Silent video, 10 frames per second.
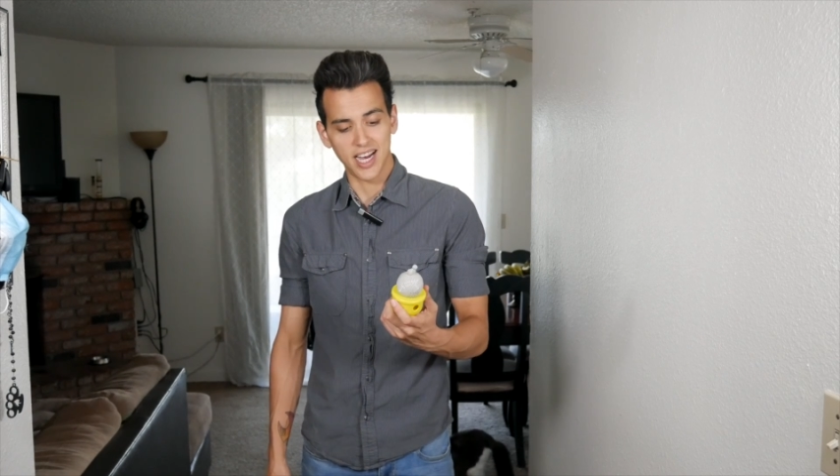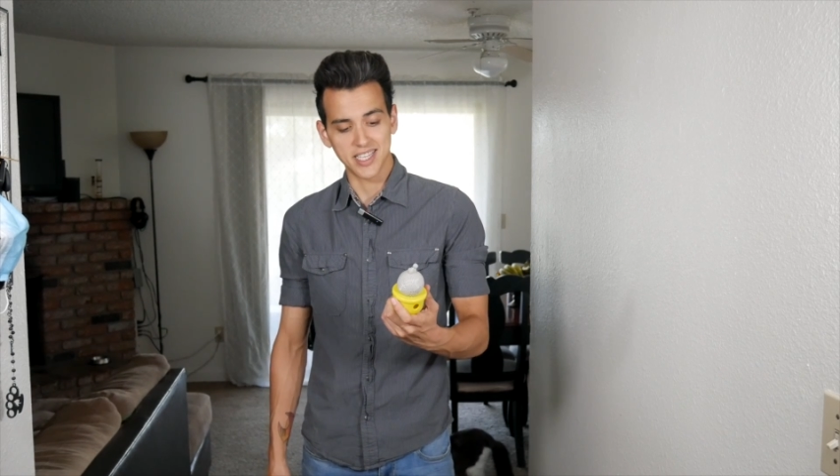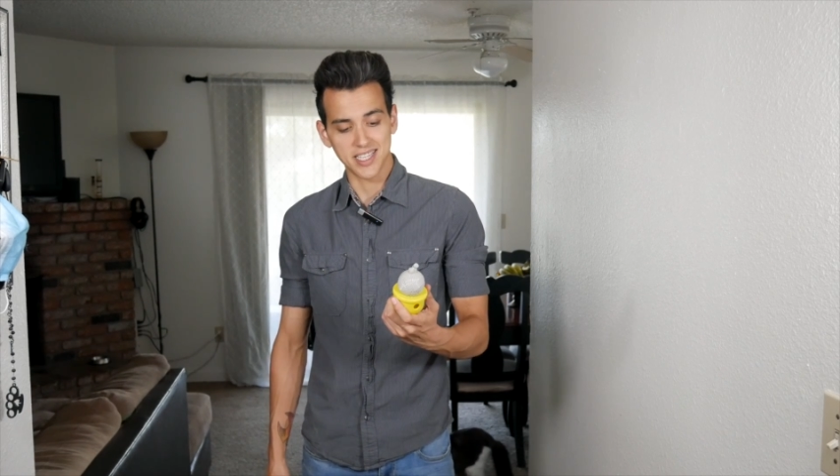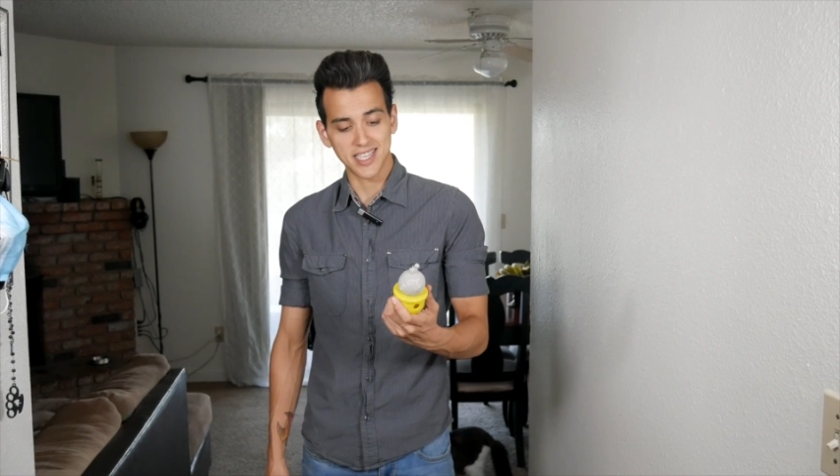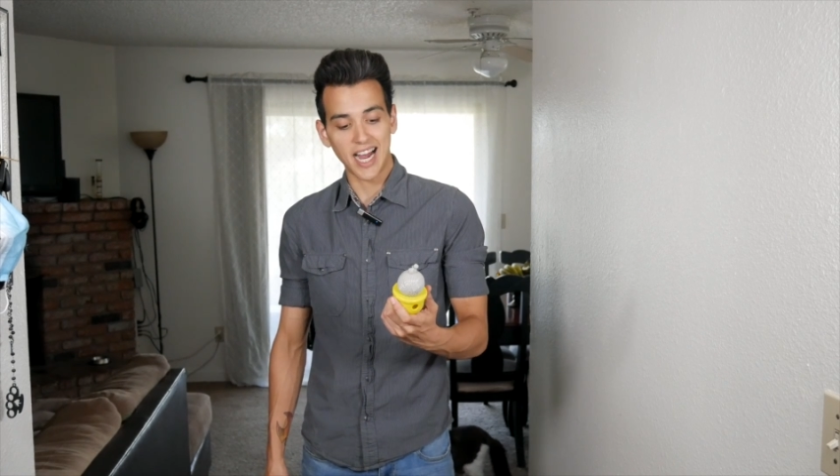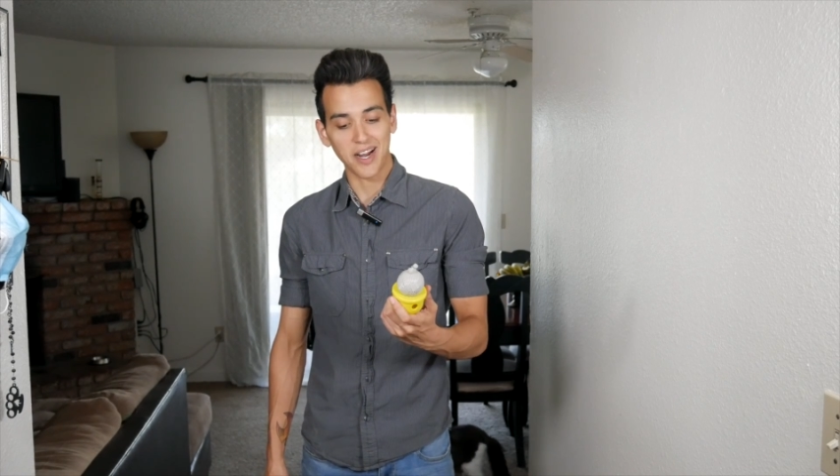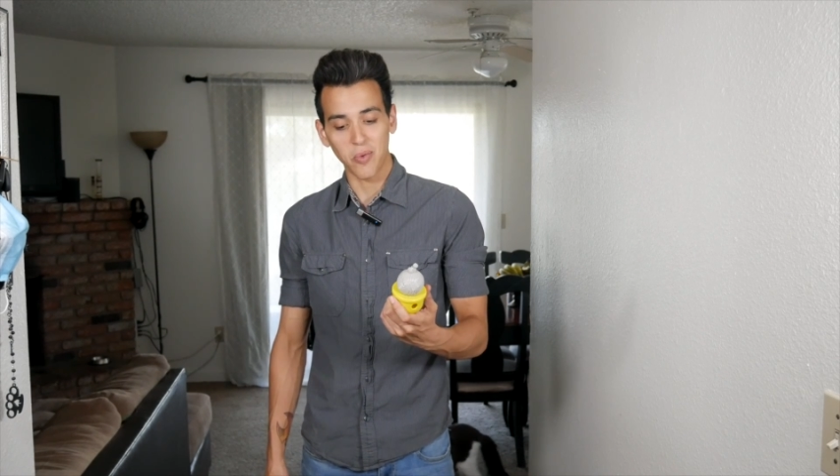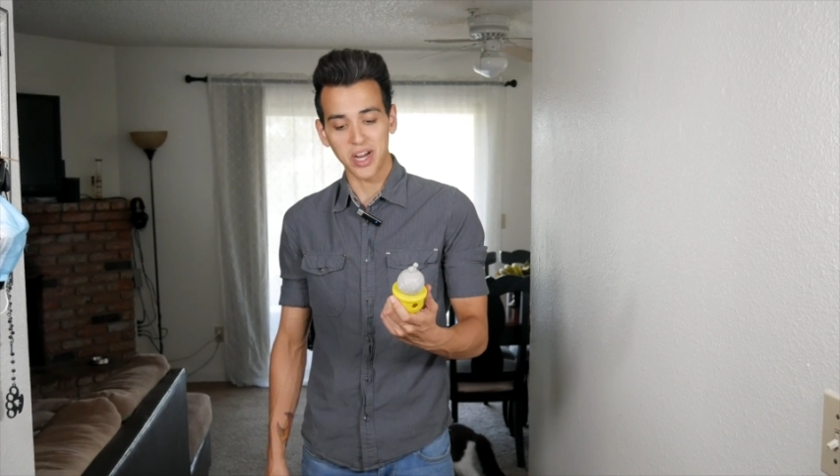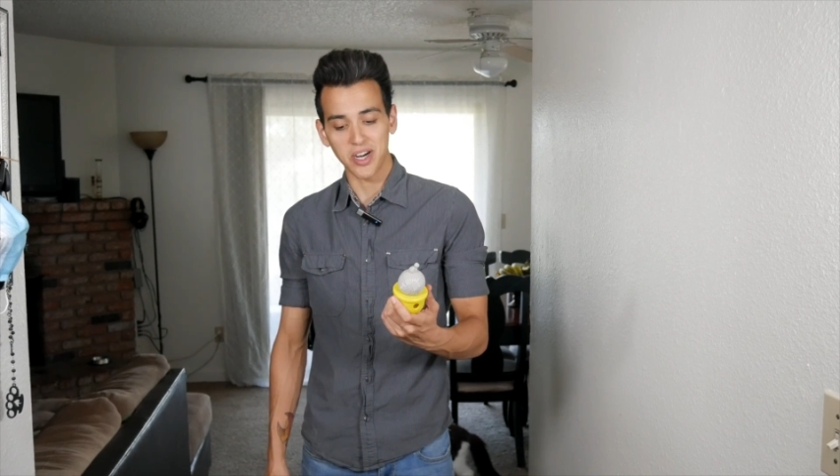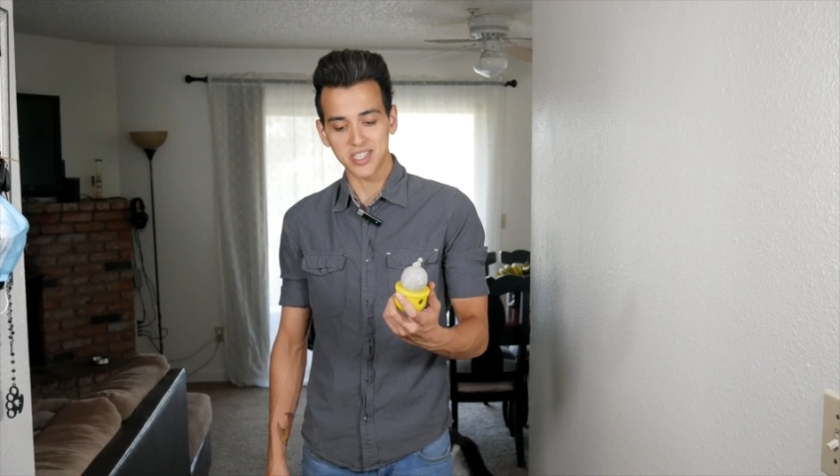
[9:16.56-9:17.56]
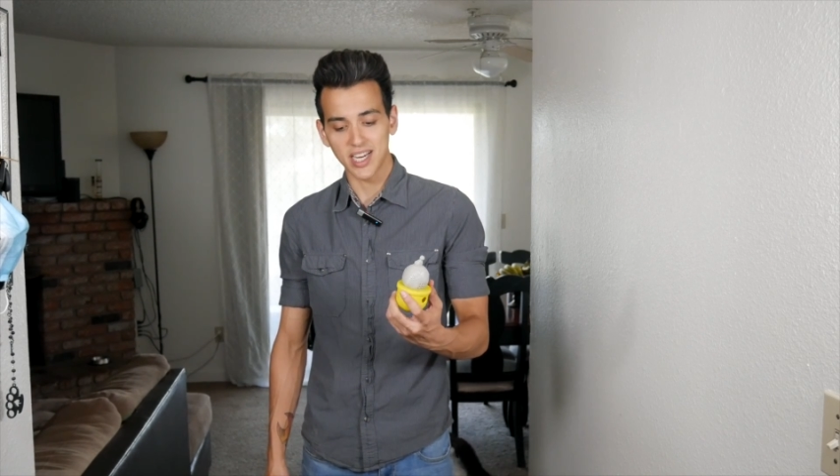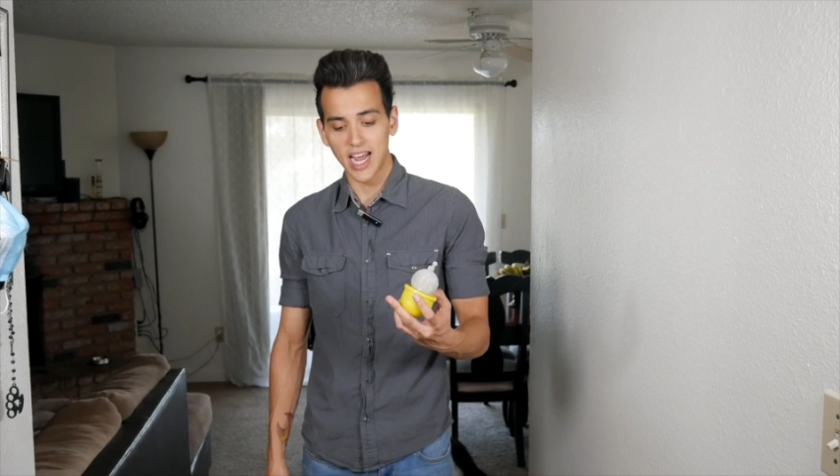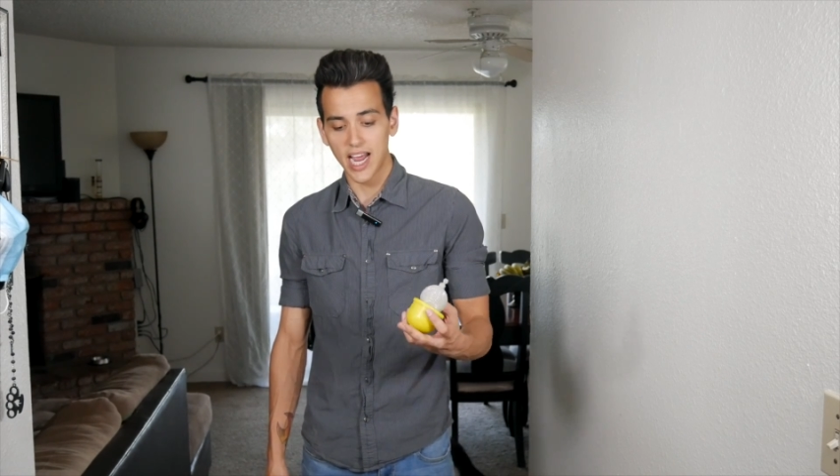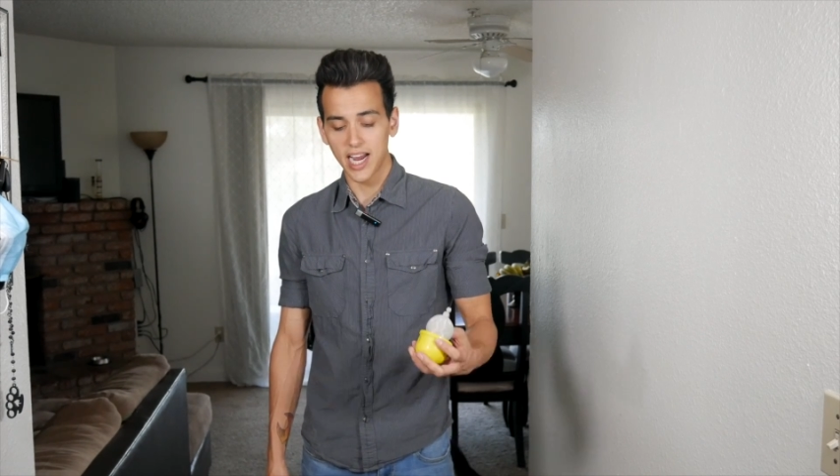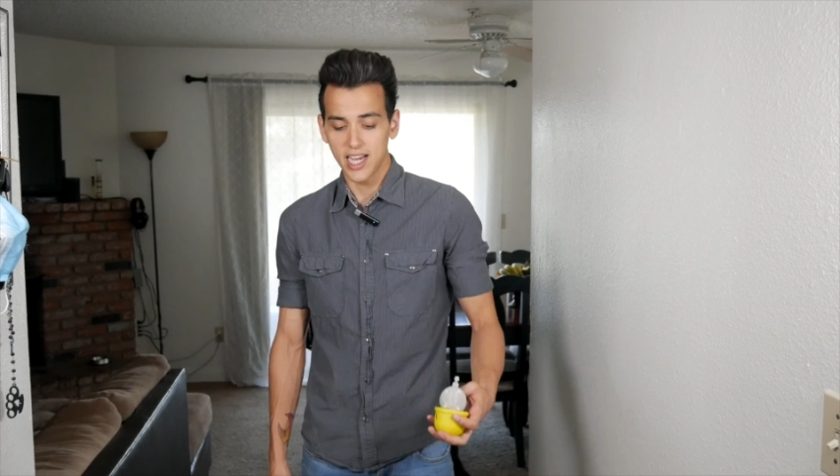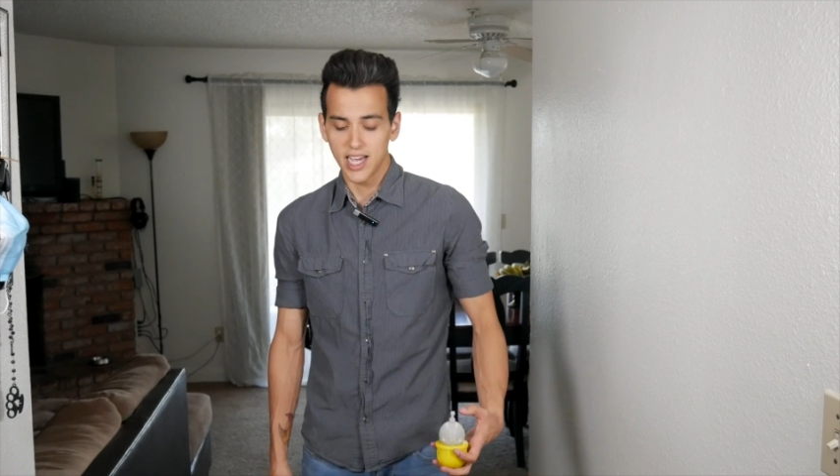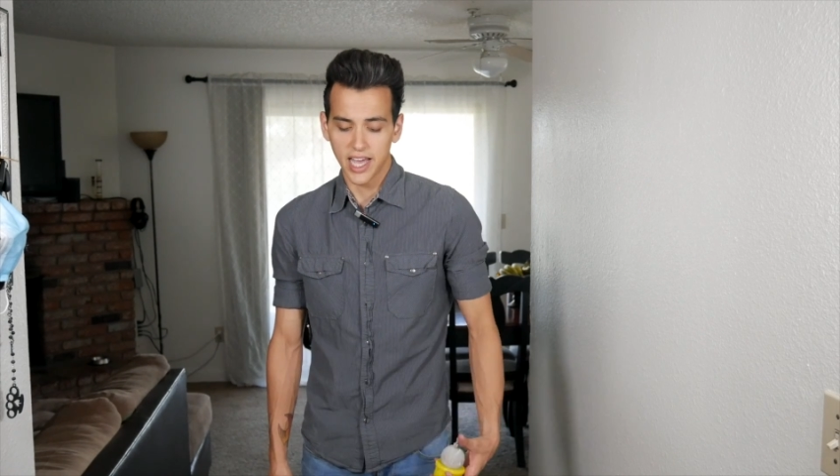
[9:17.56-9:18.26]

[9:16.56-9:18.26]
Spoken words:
decide a winner today.